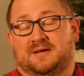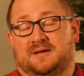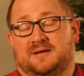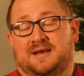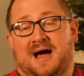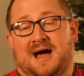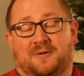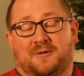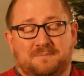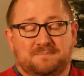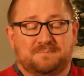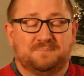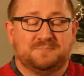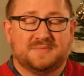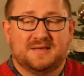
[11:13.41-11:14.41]
Now,
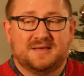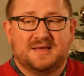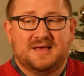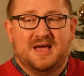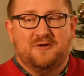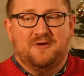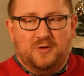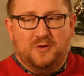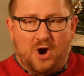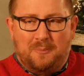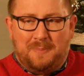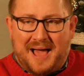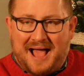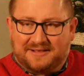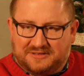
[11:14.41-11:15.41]
if we go
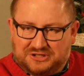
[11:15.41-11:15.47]
back